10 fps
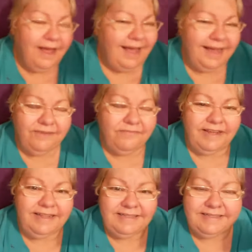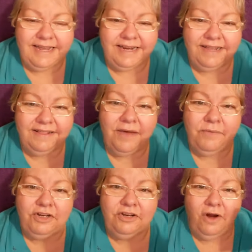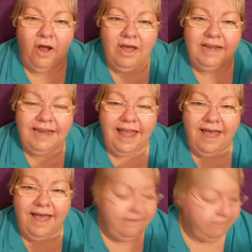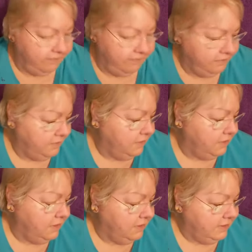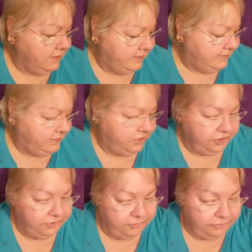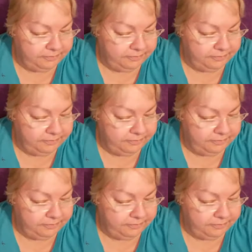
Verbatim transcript: I've got to find the setting that when you're on live, lets you